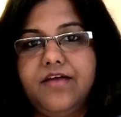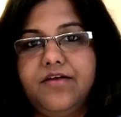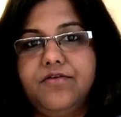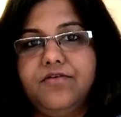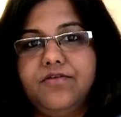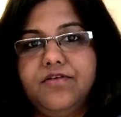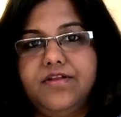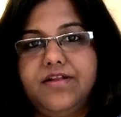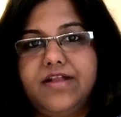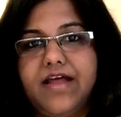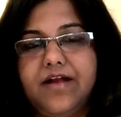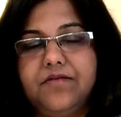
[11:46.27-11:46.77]
you
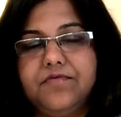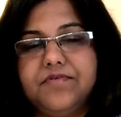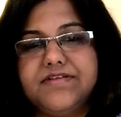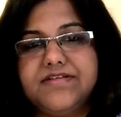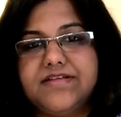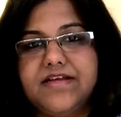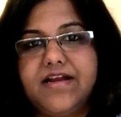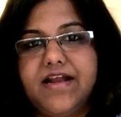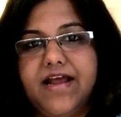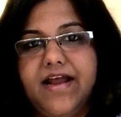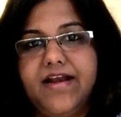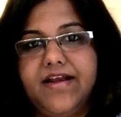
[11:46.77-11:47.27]
know, that
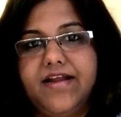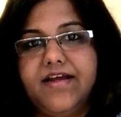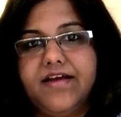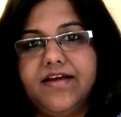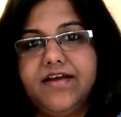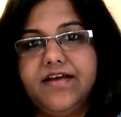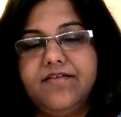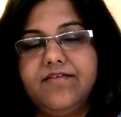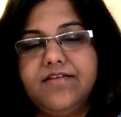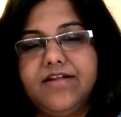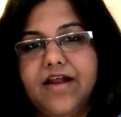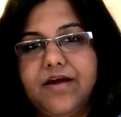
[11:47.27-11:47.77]
was an
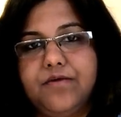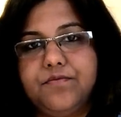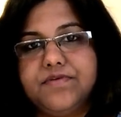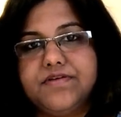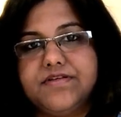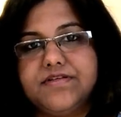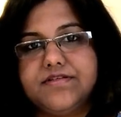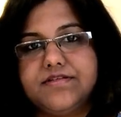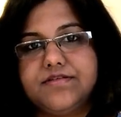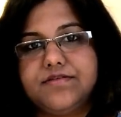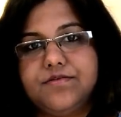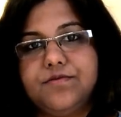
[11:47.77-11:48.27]
idea that
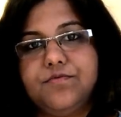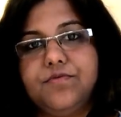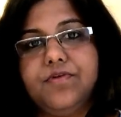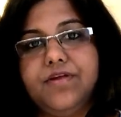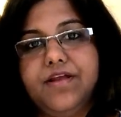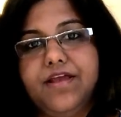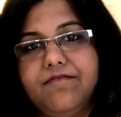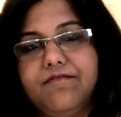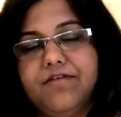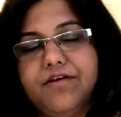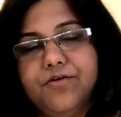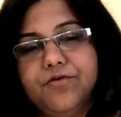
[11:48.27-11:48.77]
was
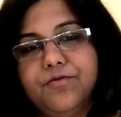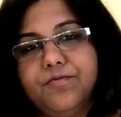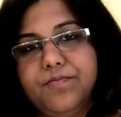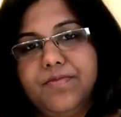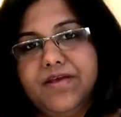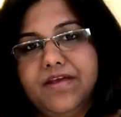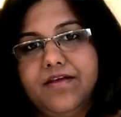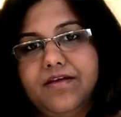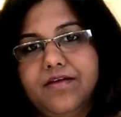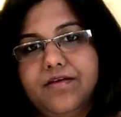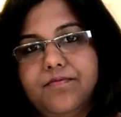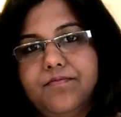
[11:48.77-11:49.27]
given to
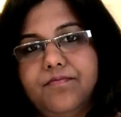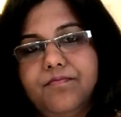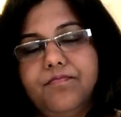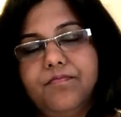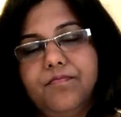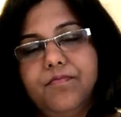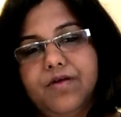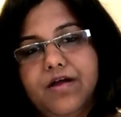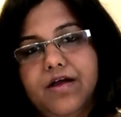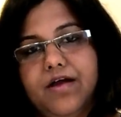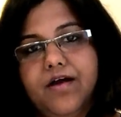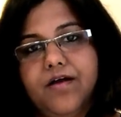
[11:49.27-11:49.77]
me
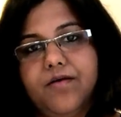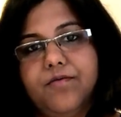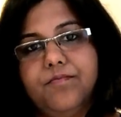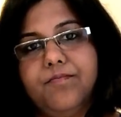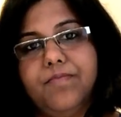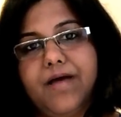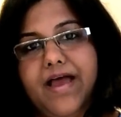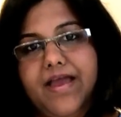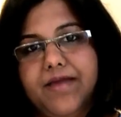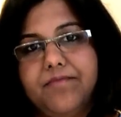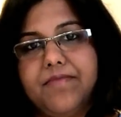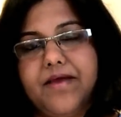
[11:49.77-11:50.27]
Uh,
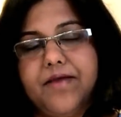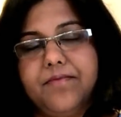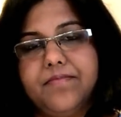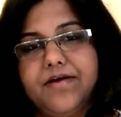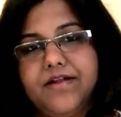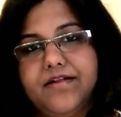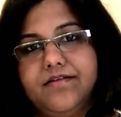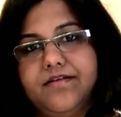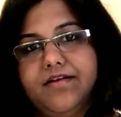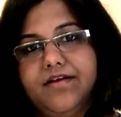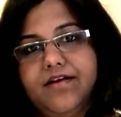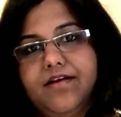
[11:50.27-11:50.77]
by my
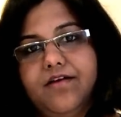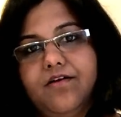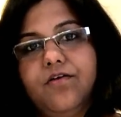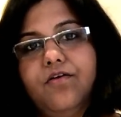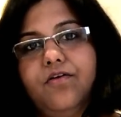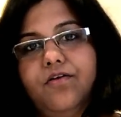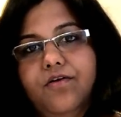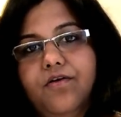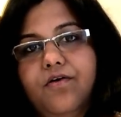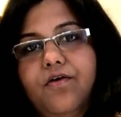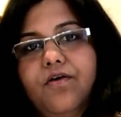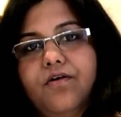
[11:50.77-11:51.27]

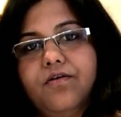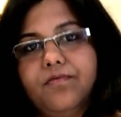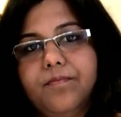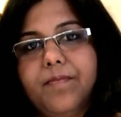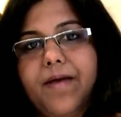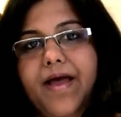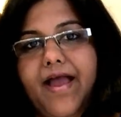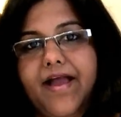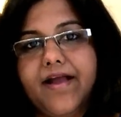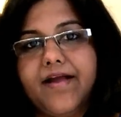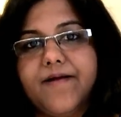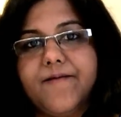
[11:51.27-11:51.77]
mother-in-law long
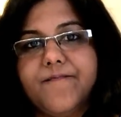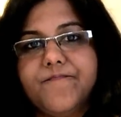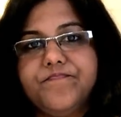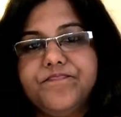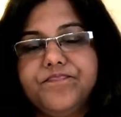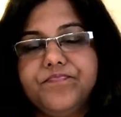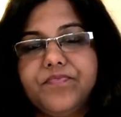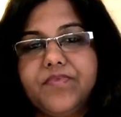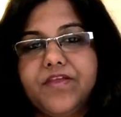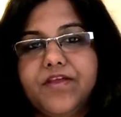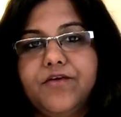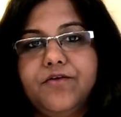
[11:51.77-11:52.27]
back.
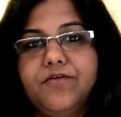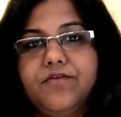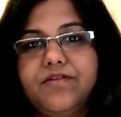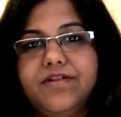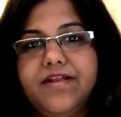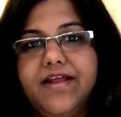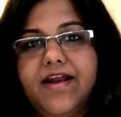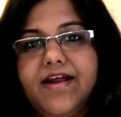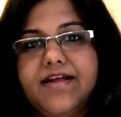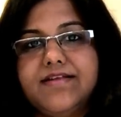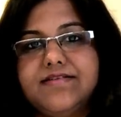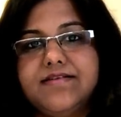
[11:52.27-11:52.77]
You know,
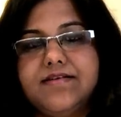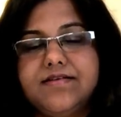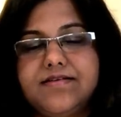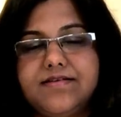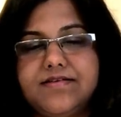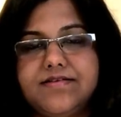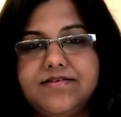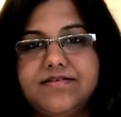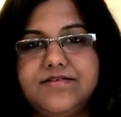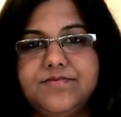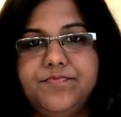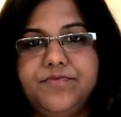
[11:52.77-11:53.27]
there are
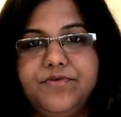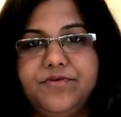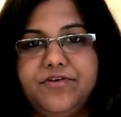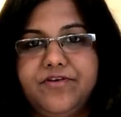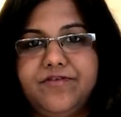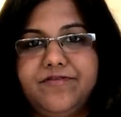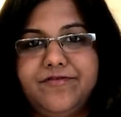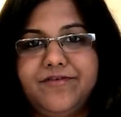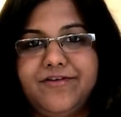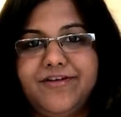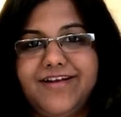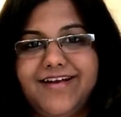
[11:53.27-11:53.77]
such
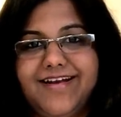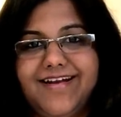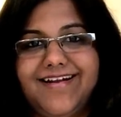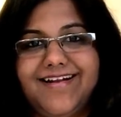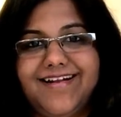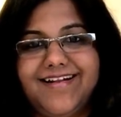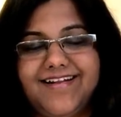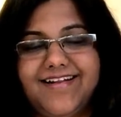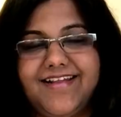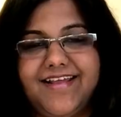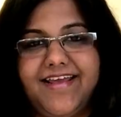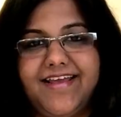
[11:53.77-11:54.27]
beautiful
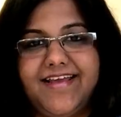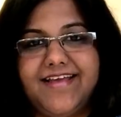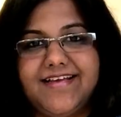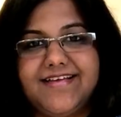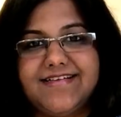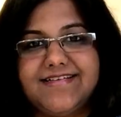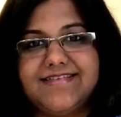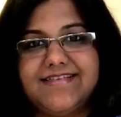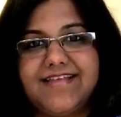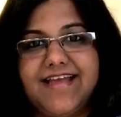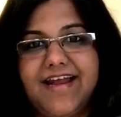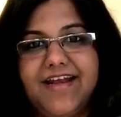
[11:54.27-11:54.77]
little
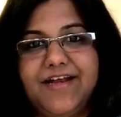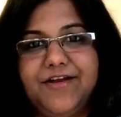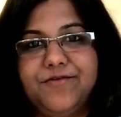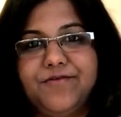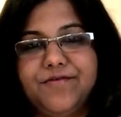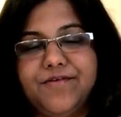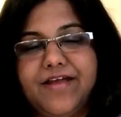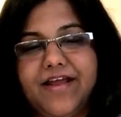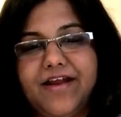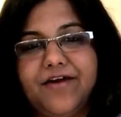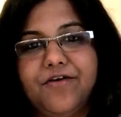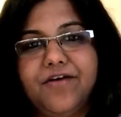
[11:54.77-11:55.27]
things that
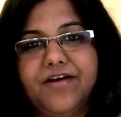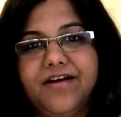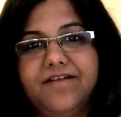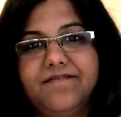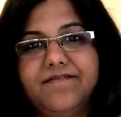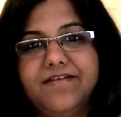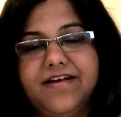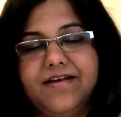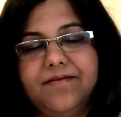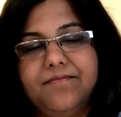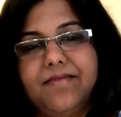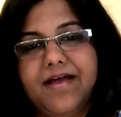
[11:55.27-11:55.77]
you cannot
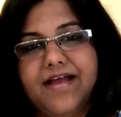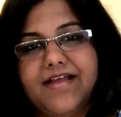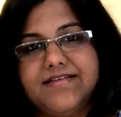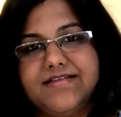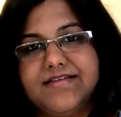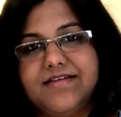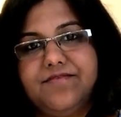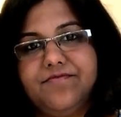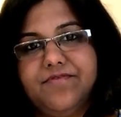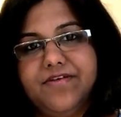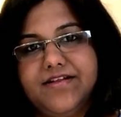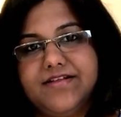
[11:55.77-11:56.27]
even
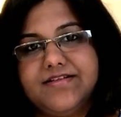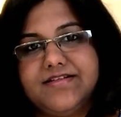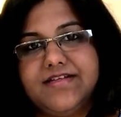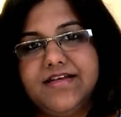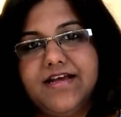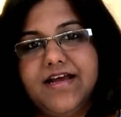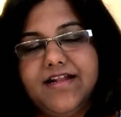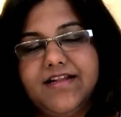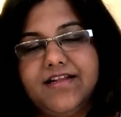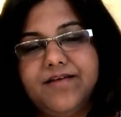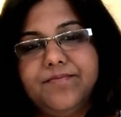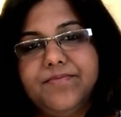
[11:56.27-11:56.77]
imagine which
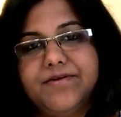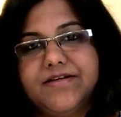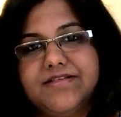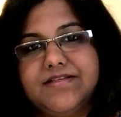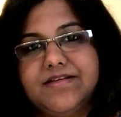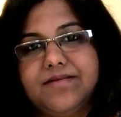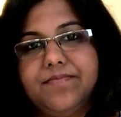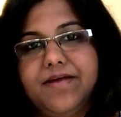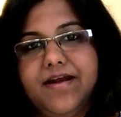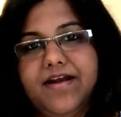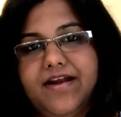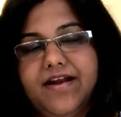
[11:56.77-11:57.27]
the other
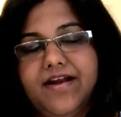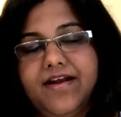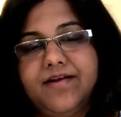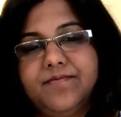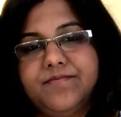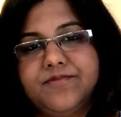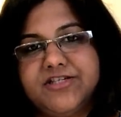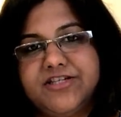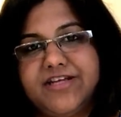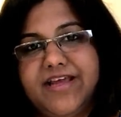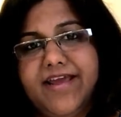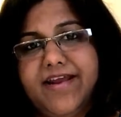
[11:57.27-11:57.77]
person might
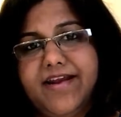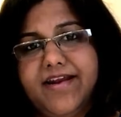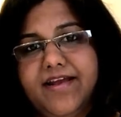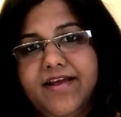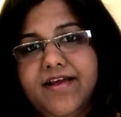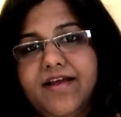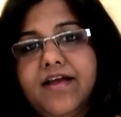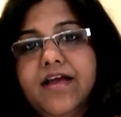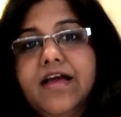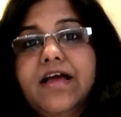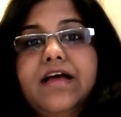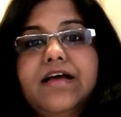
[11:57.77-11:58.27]
end up
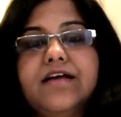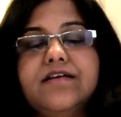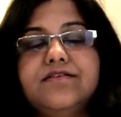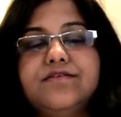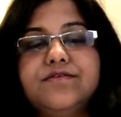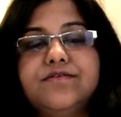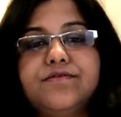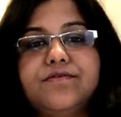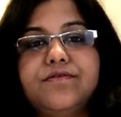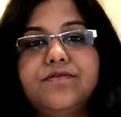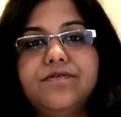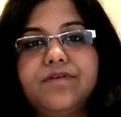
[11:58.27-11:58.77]
sharing.
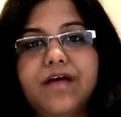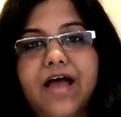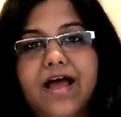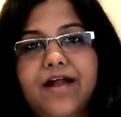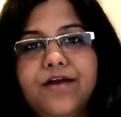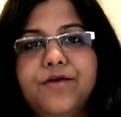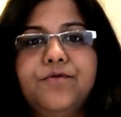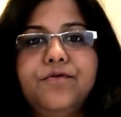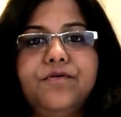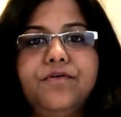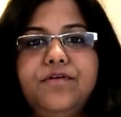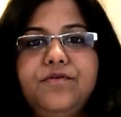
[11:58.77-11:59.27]
So uh,
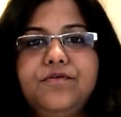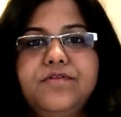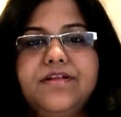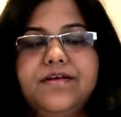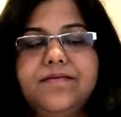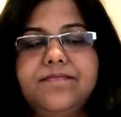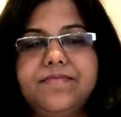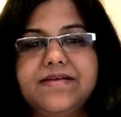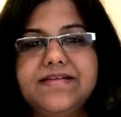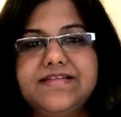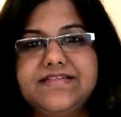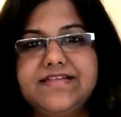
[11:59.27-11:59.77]
don't do
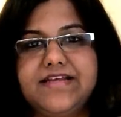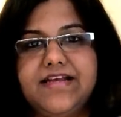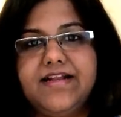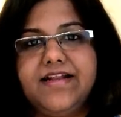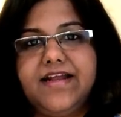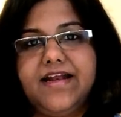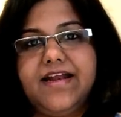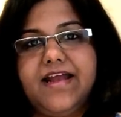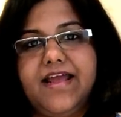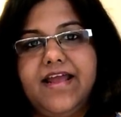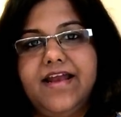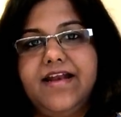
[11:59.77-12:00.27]
the mistake
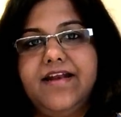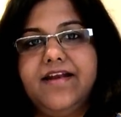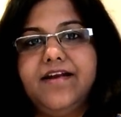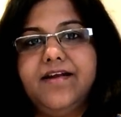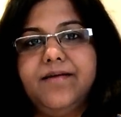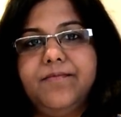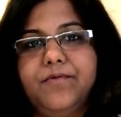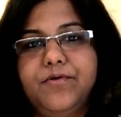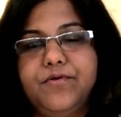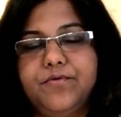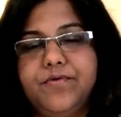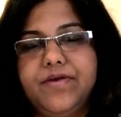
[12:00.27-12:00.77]
that I
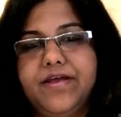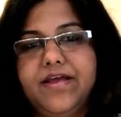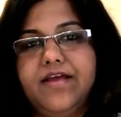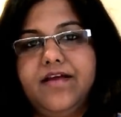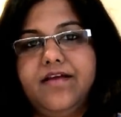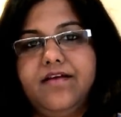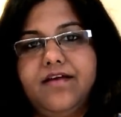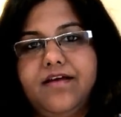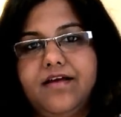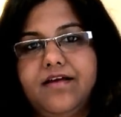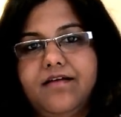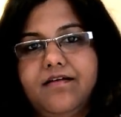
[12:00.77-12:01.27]
ended up doing
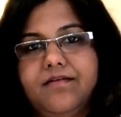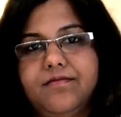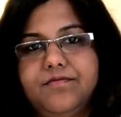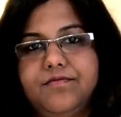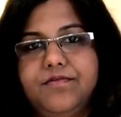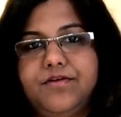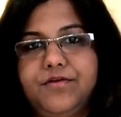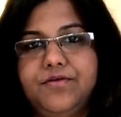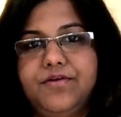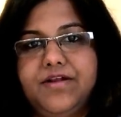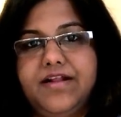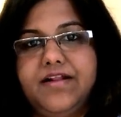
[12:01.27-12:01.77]
uh,
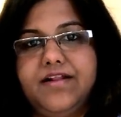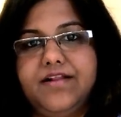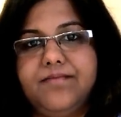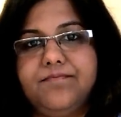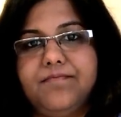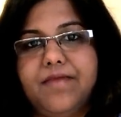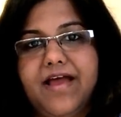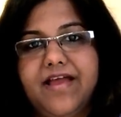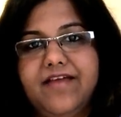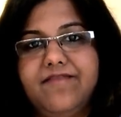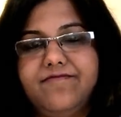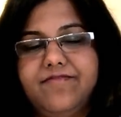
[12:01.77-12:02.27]
during
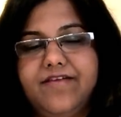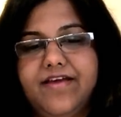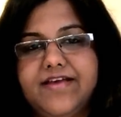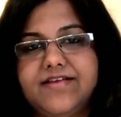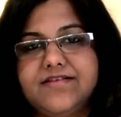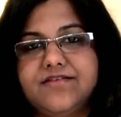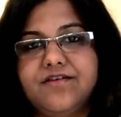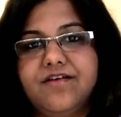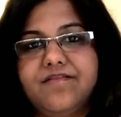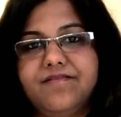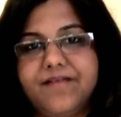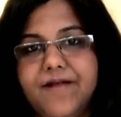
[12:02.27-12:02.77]
my
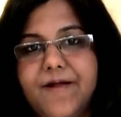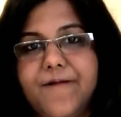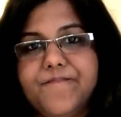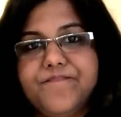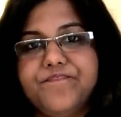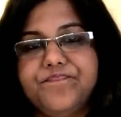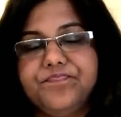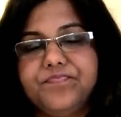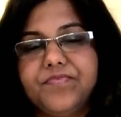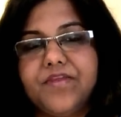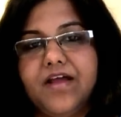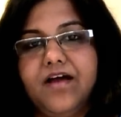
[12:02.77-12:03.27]
phase of
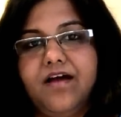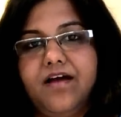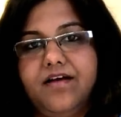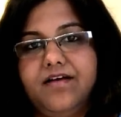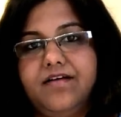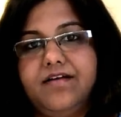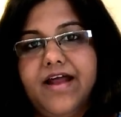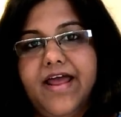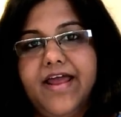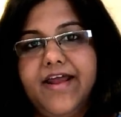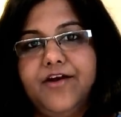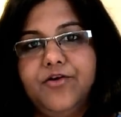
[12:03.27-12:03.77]
uh,
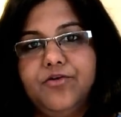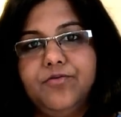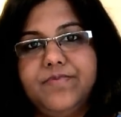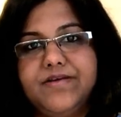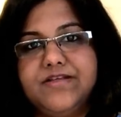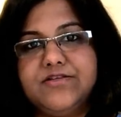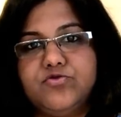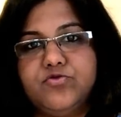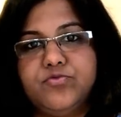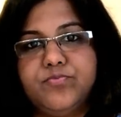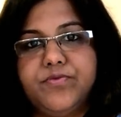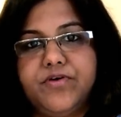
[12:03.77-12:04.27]
trying to
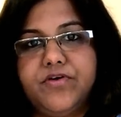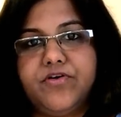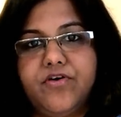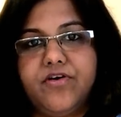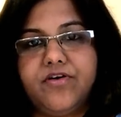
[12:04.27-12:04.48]
be super